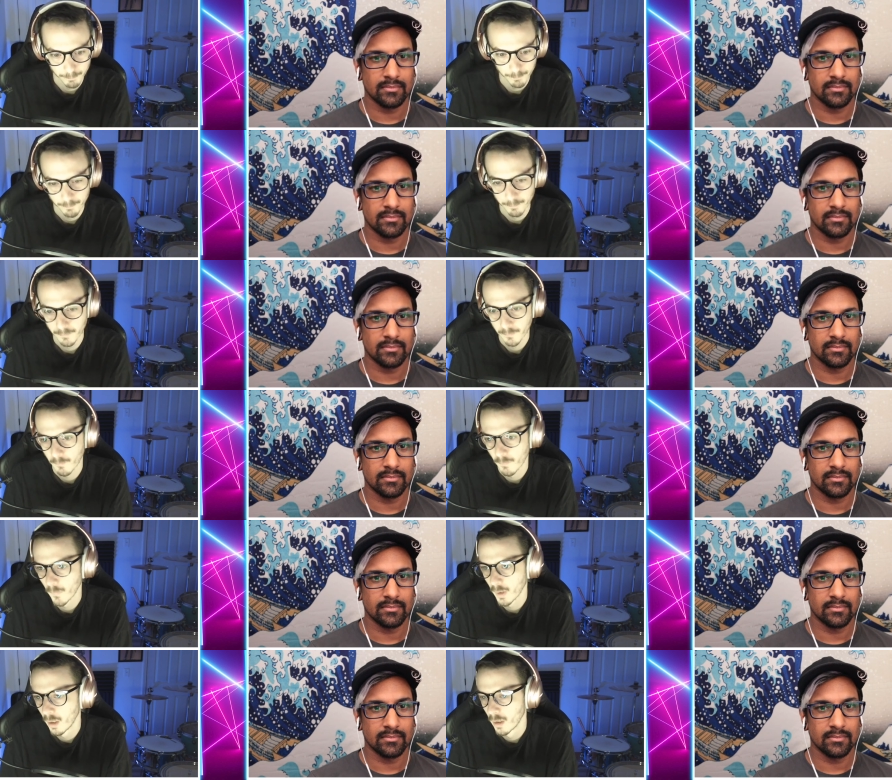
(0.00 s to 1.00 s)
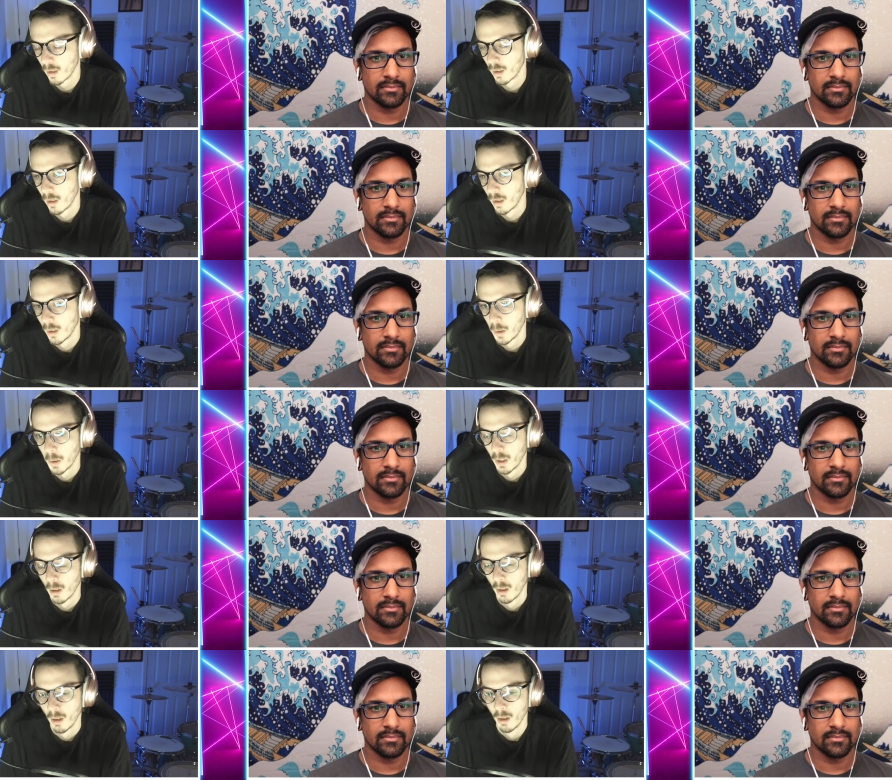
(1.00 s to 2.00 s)

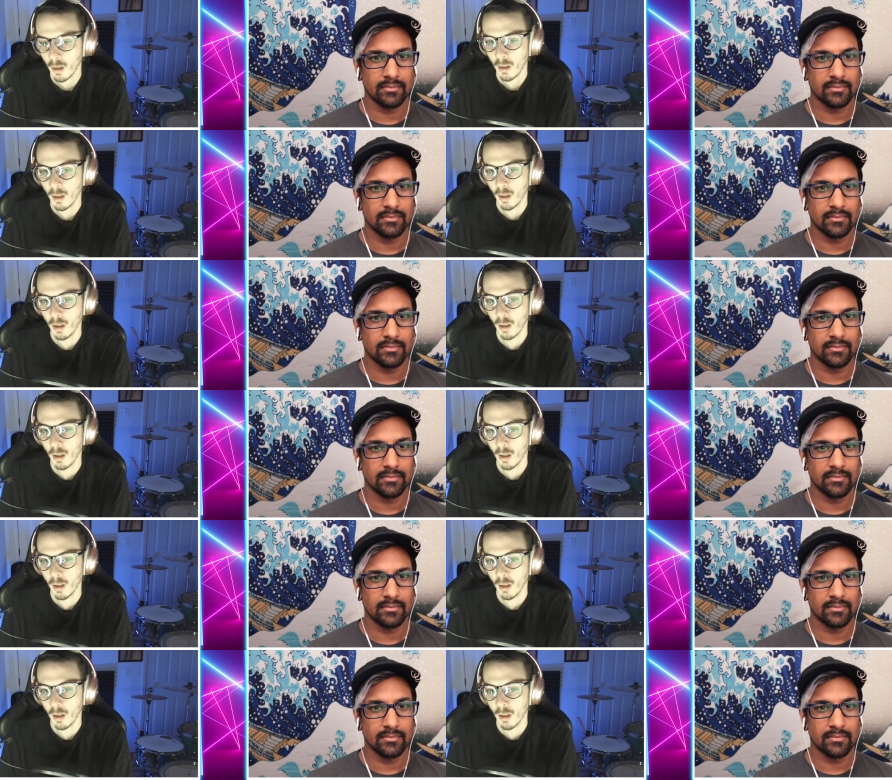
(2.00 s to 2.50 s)
(no one is talking)